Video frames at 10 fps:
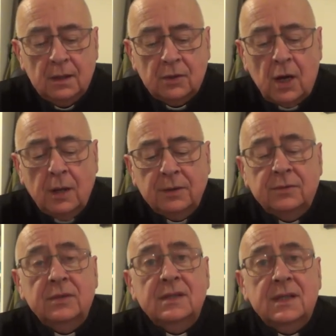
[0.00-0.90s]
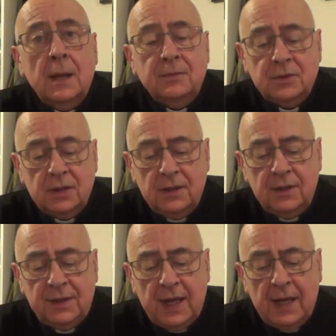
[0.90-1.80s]

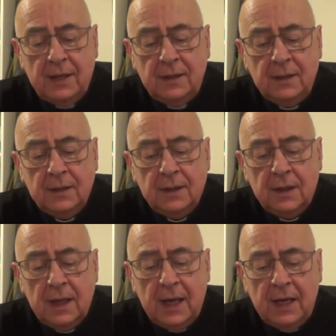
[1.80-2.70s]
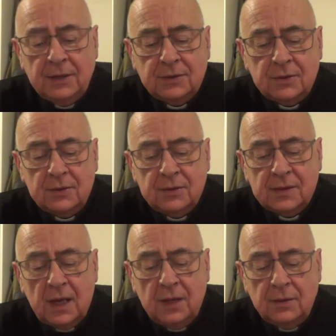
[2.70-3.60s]
Contraception, then,
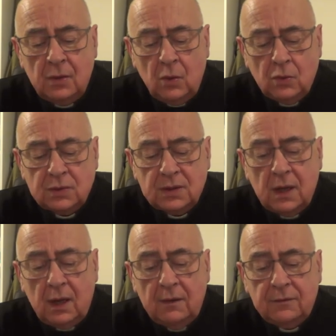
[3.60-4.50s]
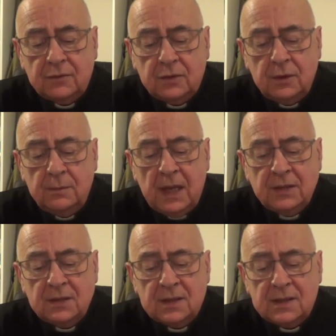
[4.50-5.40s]
enters a note of
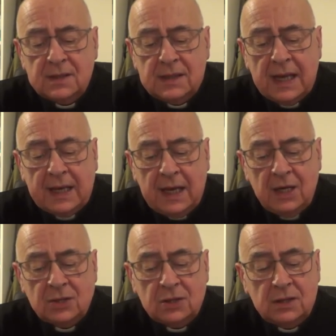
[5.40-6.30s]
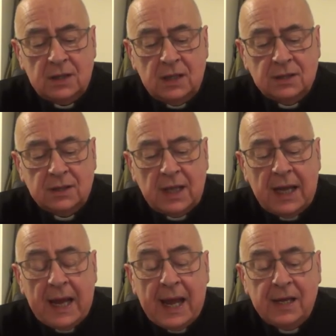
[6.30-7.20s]
tremendous negation into the
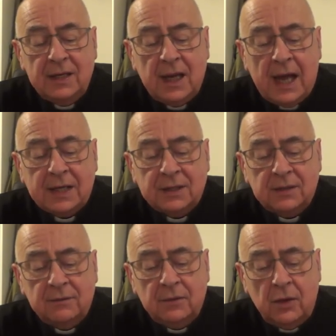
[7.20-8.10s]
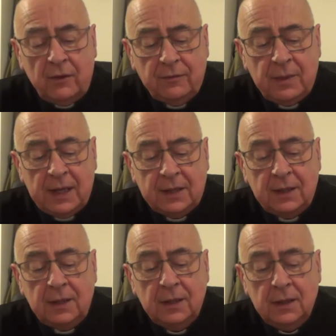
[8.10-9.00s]
act of
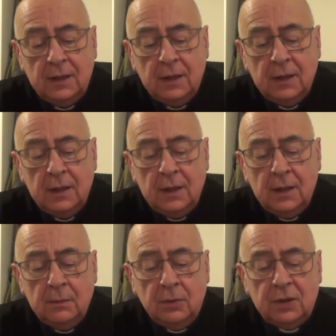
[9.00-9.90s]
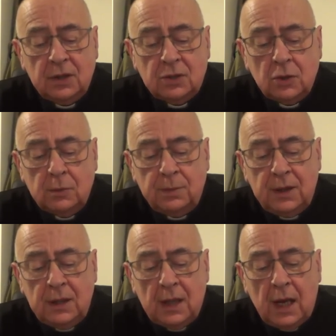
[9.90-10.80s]
lovemaking, but it should
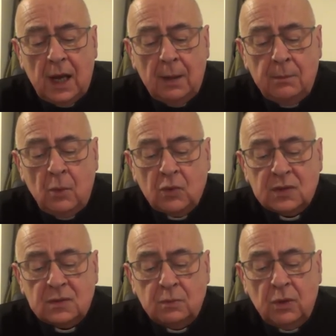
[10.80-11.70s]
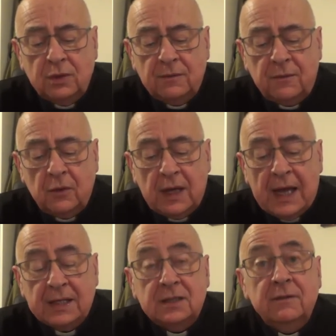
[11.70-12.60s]
be a most wonderful
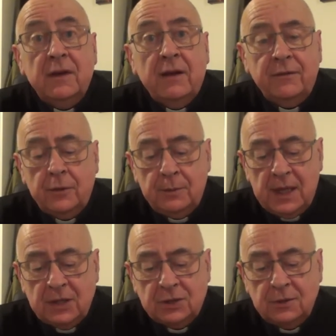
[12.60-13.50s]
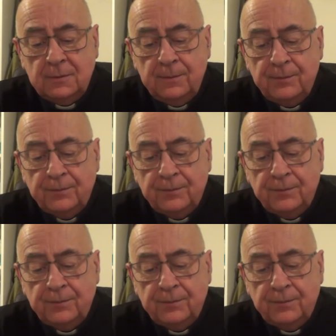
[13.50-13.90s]
act of affirmation.